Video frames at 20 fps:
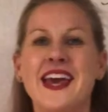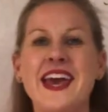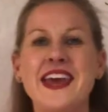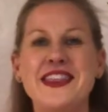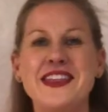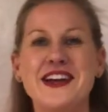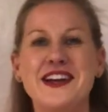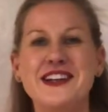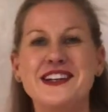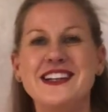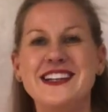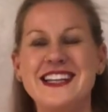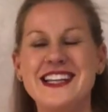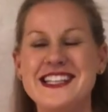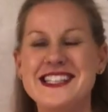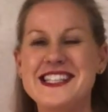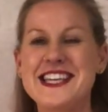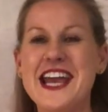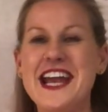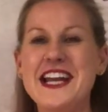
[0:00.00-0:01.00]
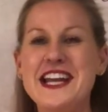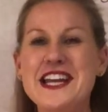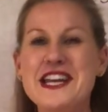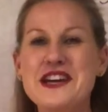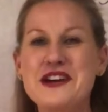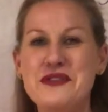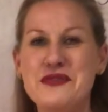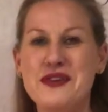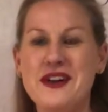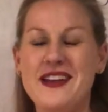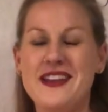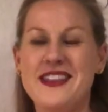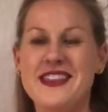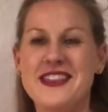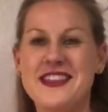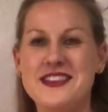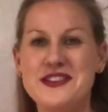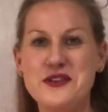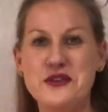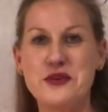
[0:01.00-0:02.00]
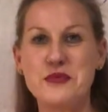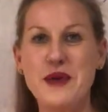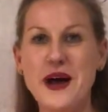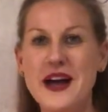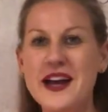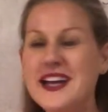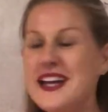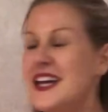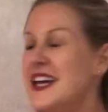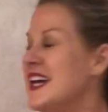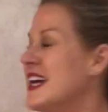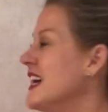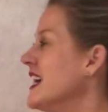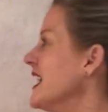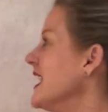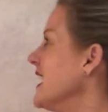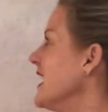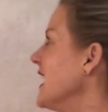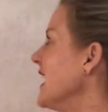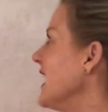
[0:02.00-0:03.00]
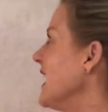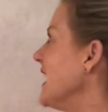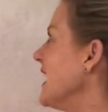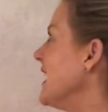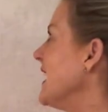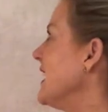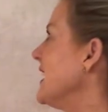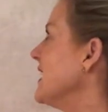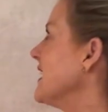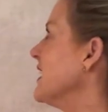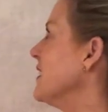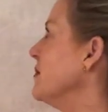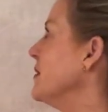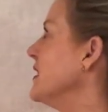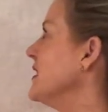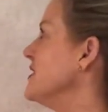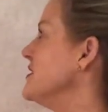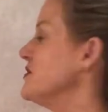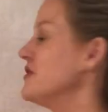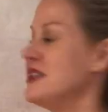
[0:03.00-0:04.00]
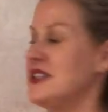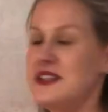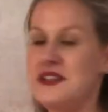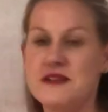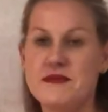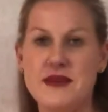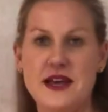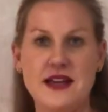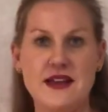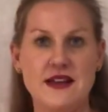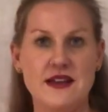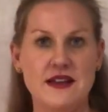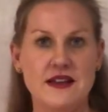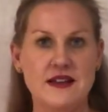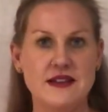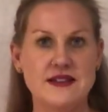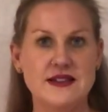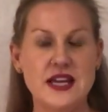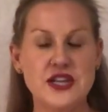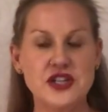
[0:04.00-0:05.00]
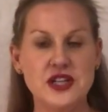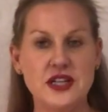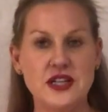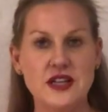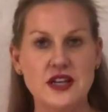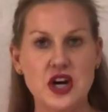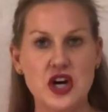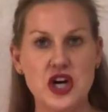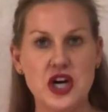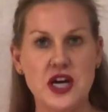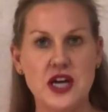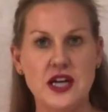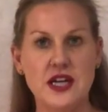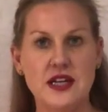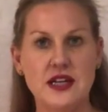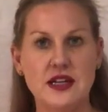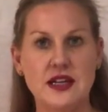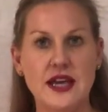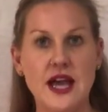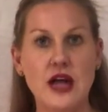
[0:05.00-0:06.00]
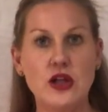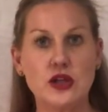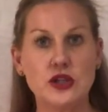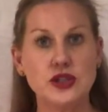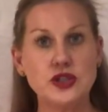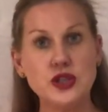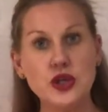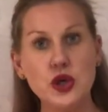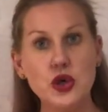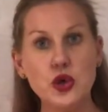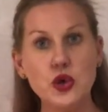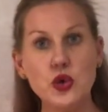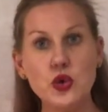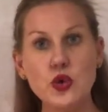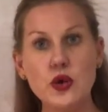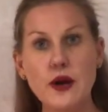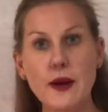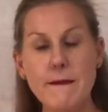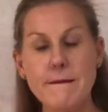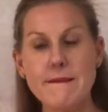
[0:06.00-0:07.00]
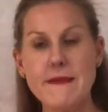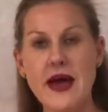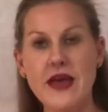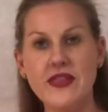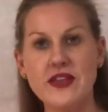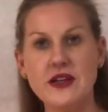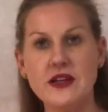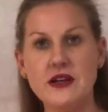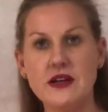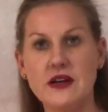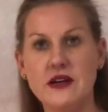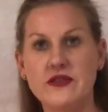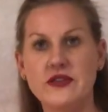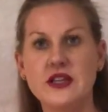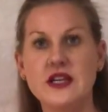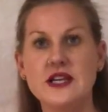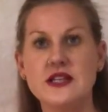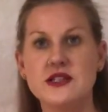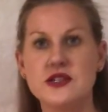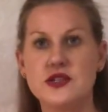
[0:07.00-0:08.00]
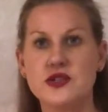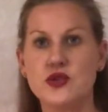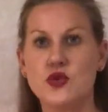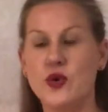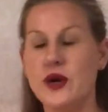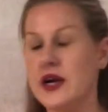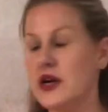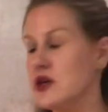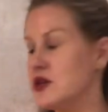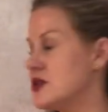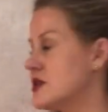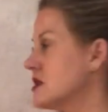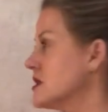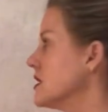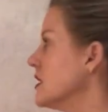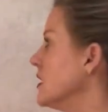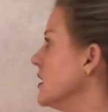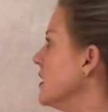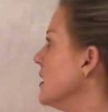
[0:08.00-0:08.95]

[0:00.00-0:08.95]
Hey there, it's Katie with TutorPUG, and I'm going to do a little session on Calc 2 method of least squares.